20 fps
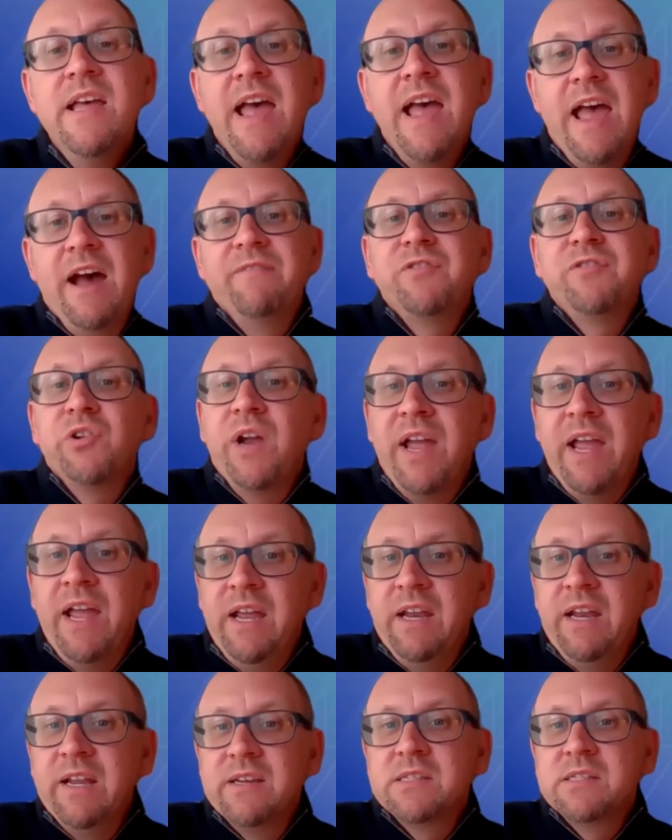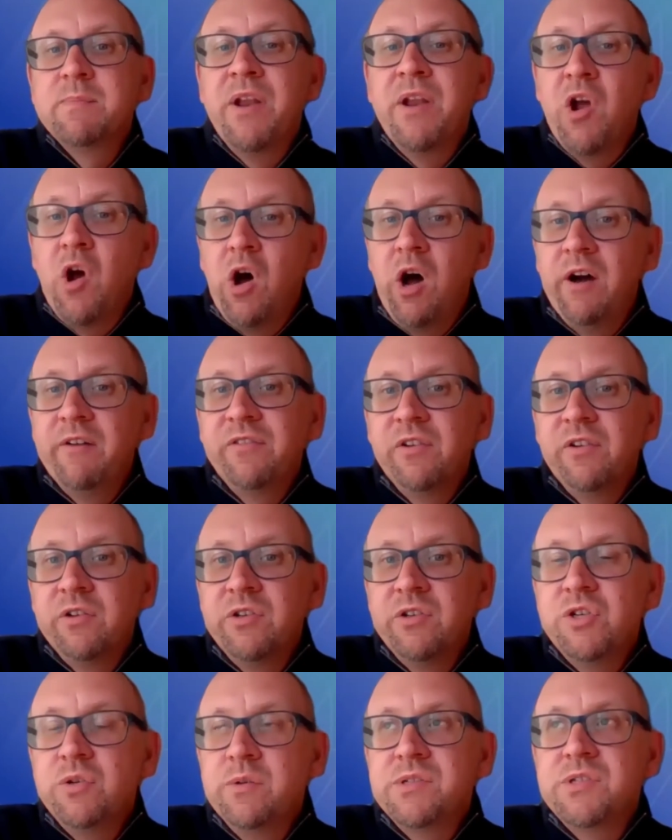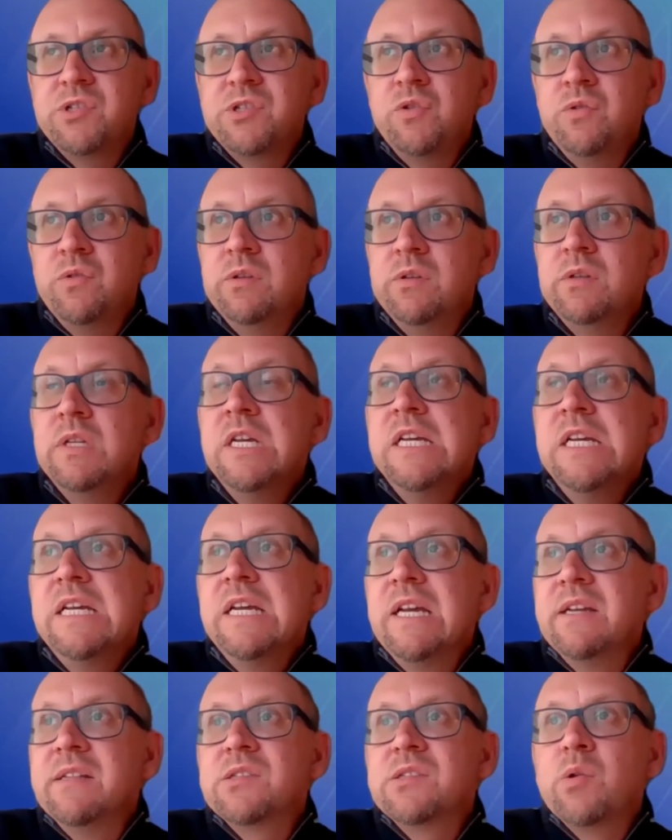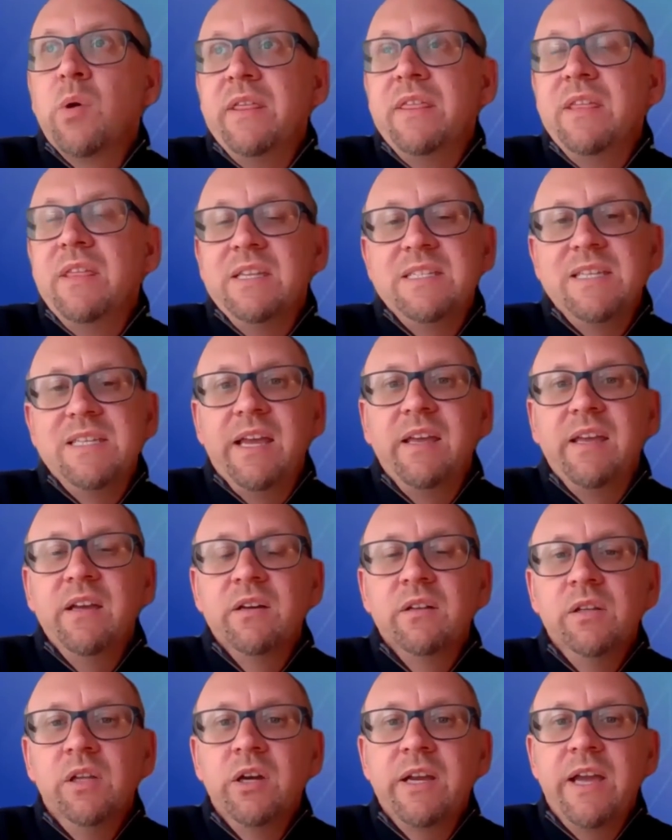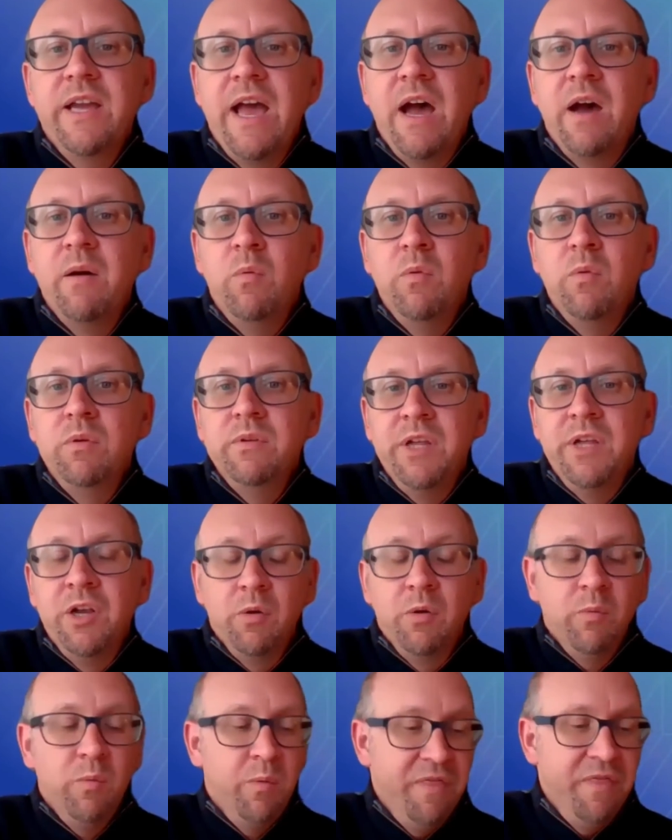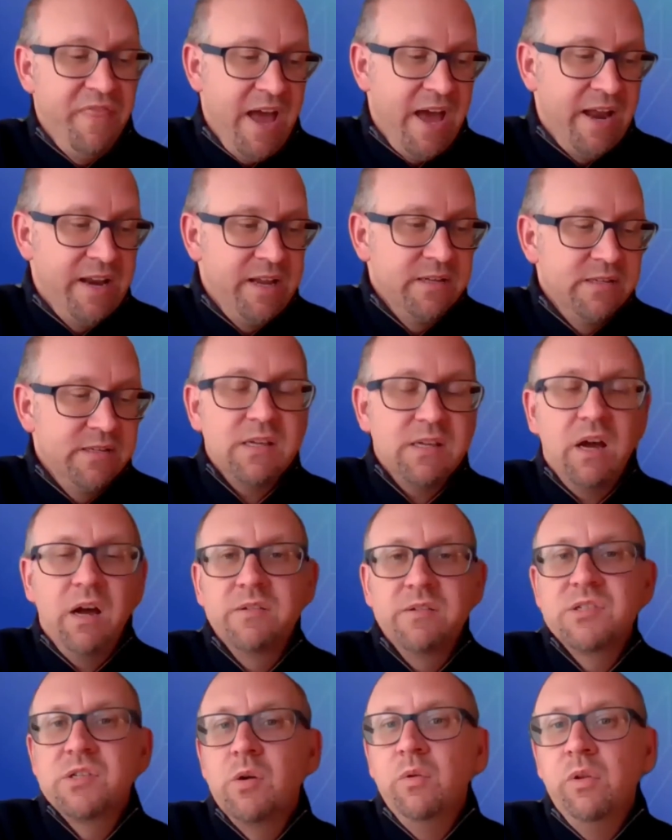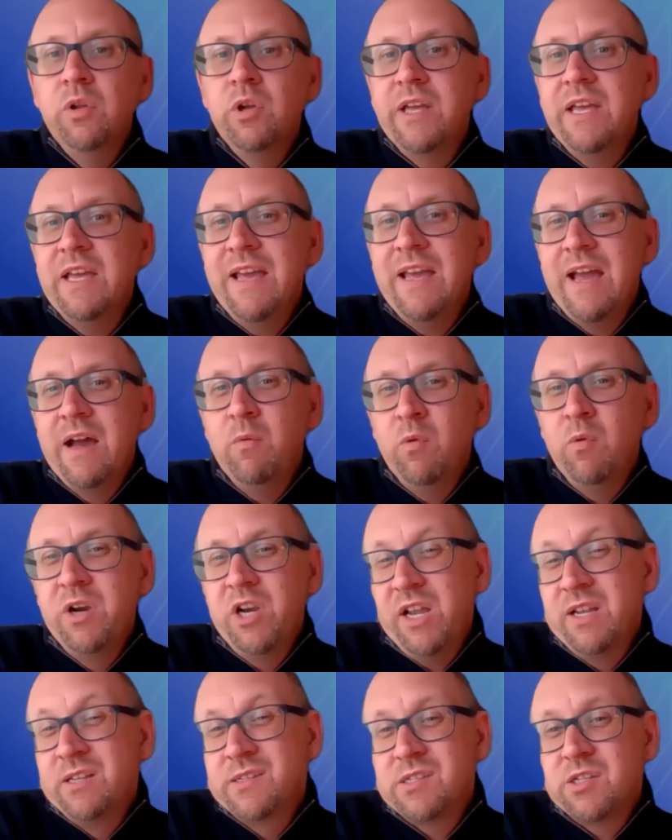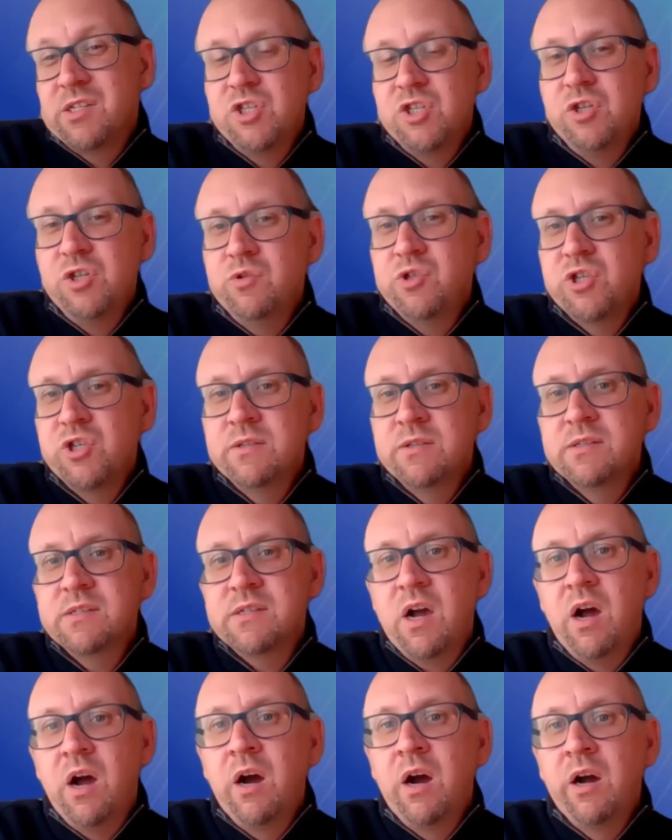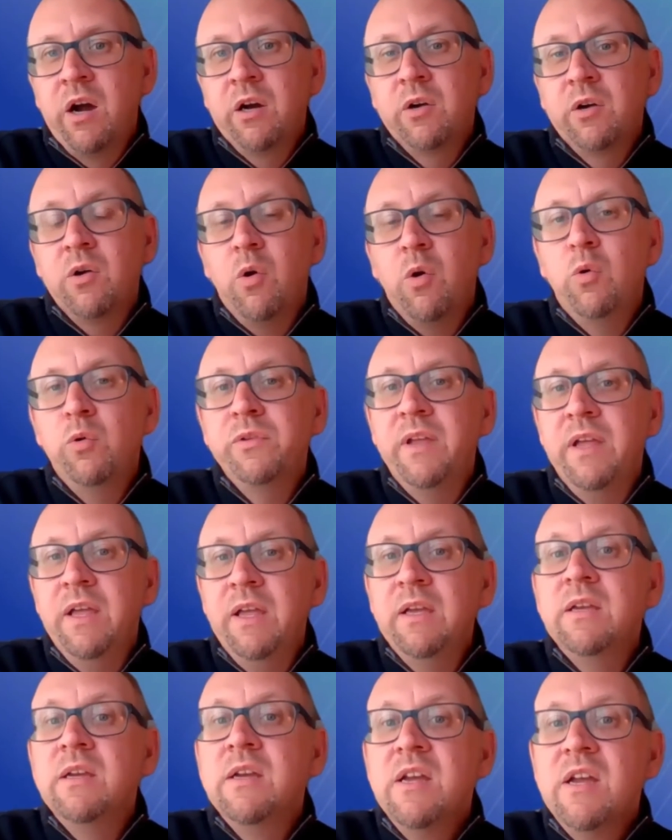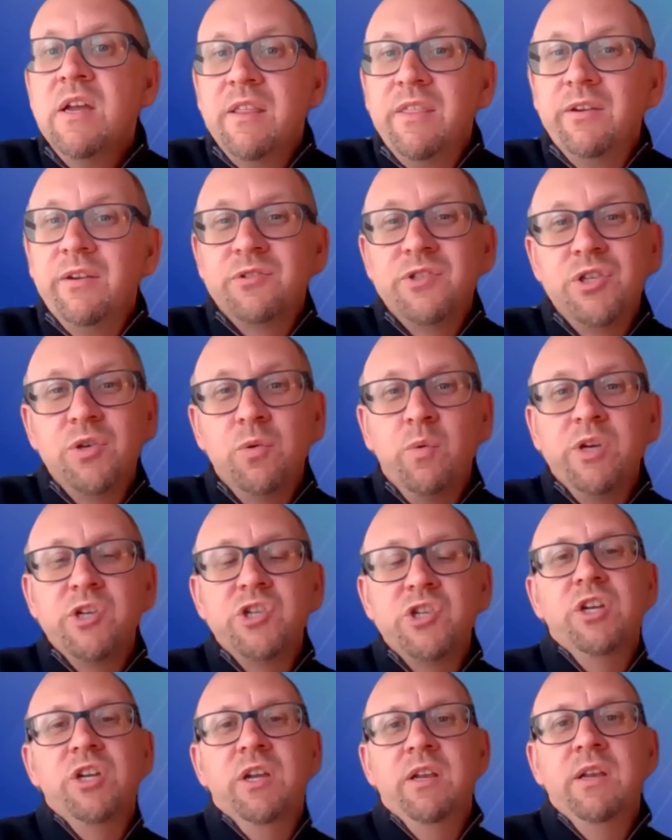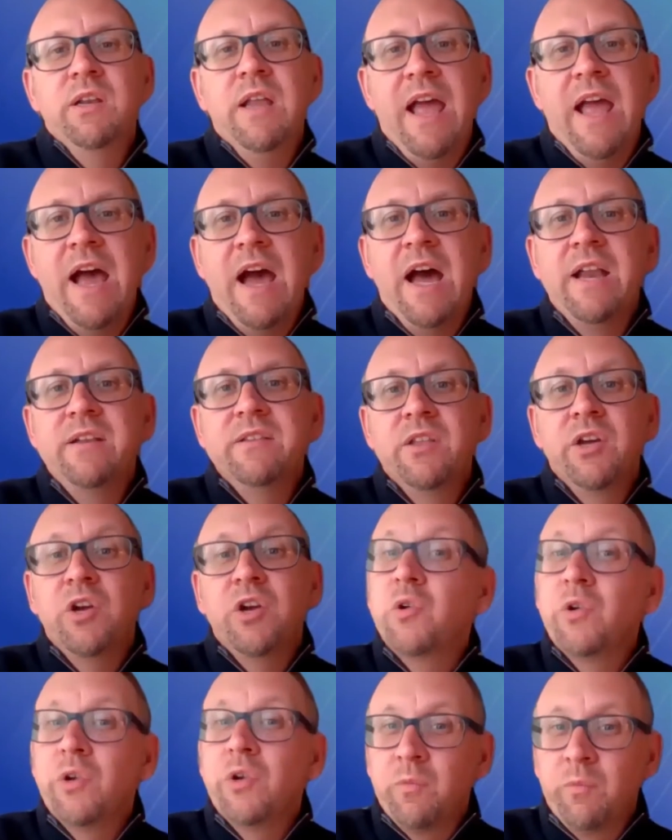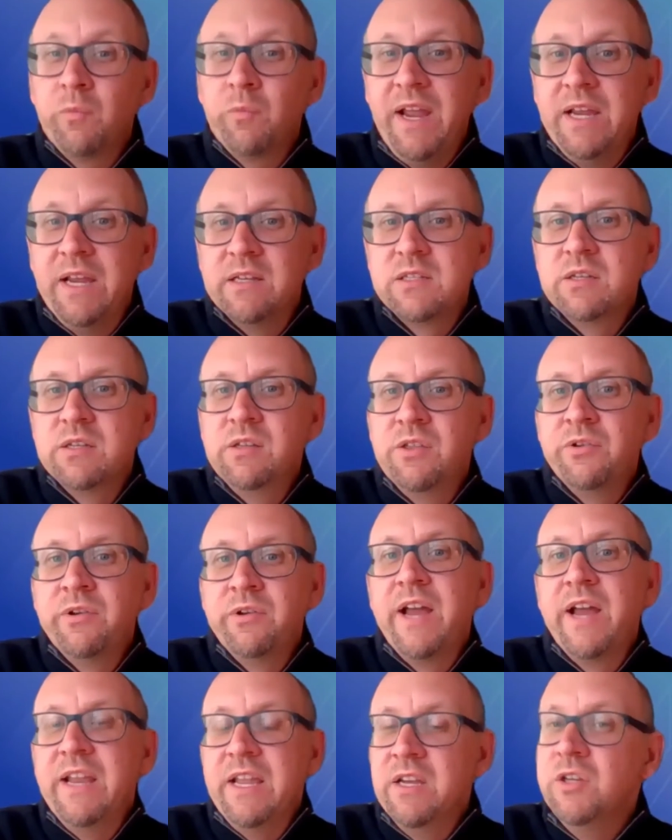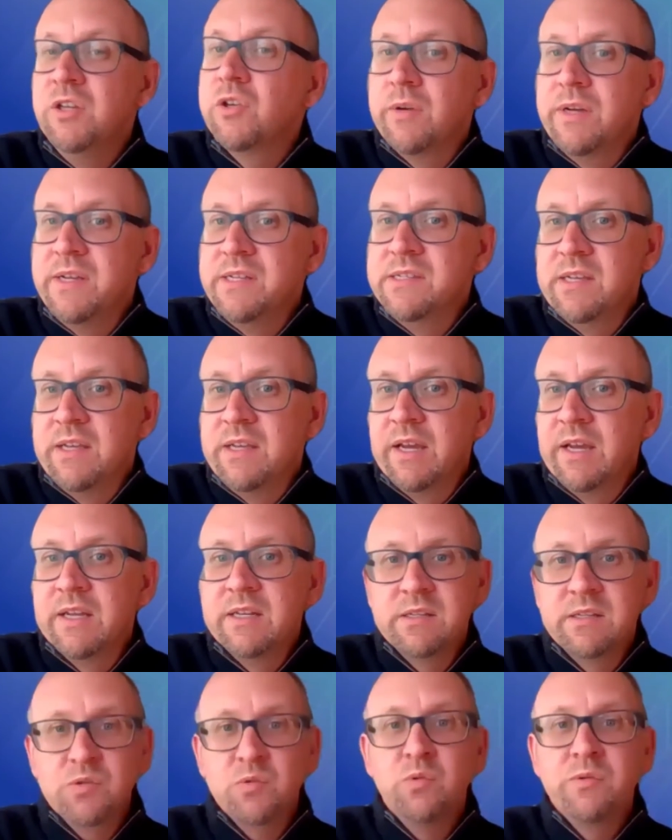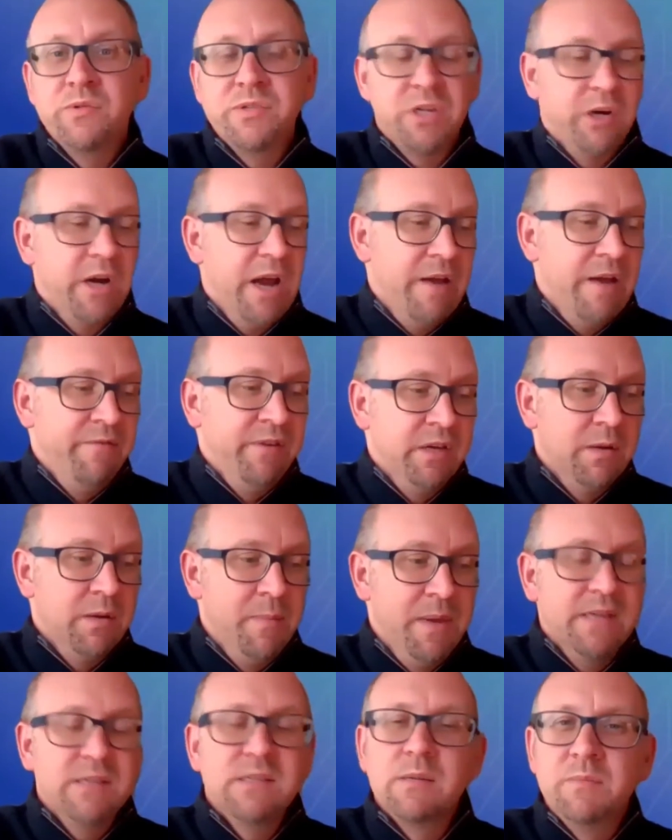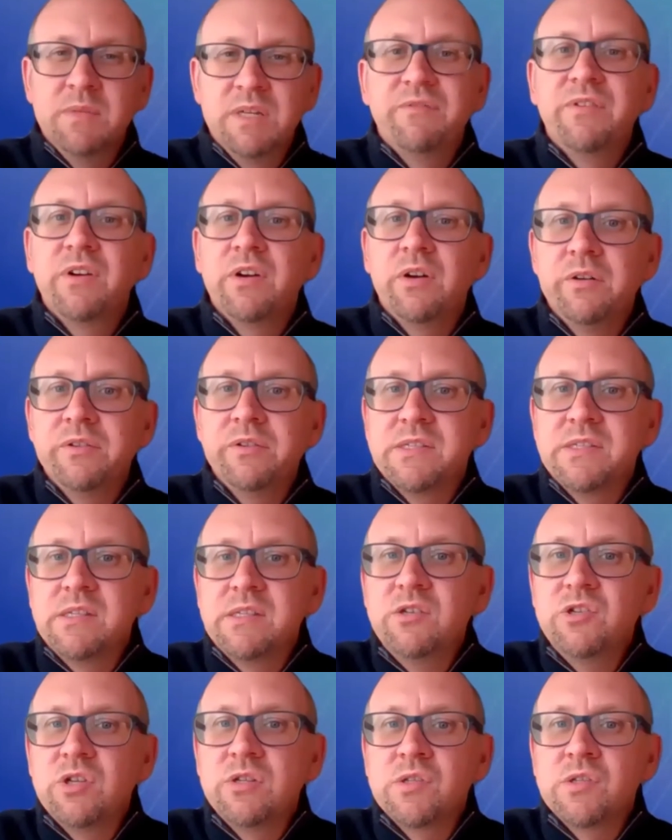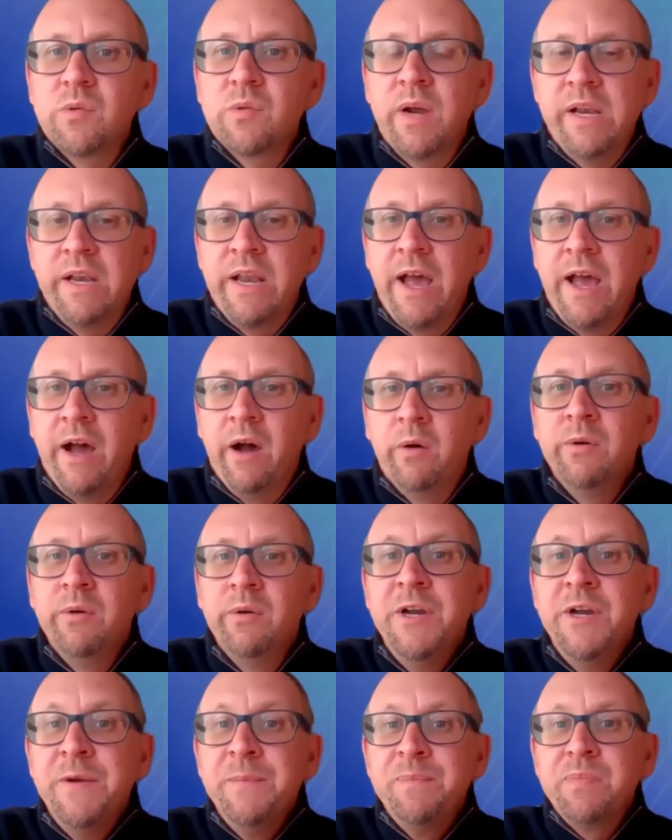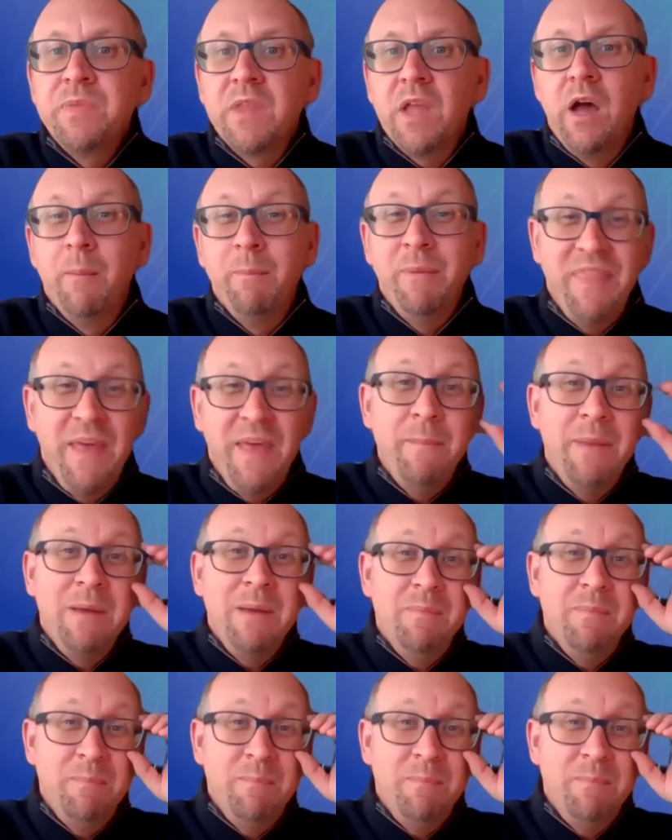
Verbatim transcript: after aid has been offered to a student and so i think taking a look at you know what that is also looking at what institutions are holding their tuition at the current rate they're not increasing it schools are having to make some difficult decisions right now uh, but that may